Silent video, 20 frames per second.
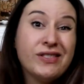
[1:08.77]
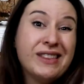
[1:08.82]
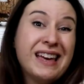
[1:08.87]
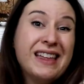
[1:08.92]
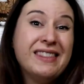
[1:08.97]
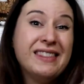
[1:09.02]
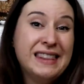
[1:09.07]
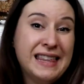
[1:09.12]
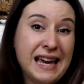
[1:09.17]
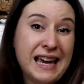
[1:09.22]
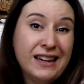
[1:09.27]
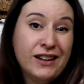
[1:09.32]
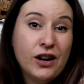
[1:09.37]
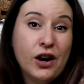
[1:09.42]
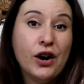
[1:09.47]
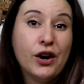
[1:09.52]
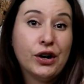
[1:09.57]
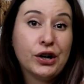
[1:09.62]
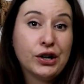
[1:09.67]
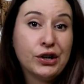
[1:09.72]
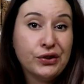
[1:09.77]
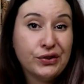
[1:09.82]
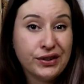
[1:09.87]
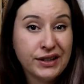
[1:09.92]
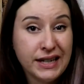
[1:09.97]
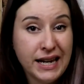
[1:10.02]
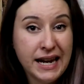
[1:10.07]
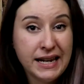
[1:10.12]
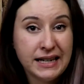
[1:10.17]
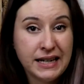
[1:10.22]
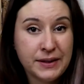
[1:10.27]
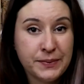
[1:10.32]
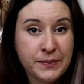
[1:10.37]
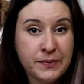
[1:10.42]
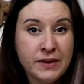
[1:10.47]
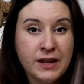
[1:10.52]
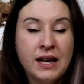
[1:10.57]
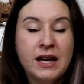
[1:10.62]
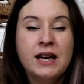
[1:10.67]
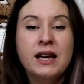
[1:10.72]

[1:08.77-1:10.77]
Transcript: that they are creating.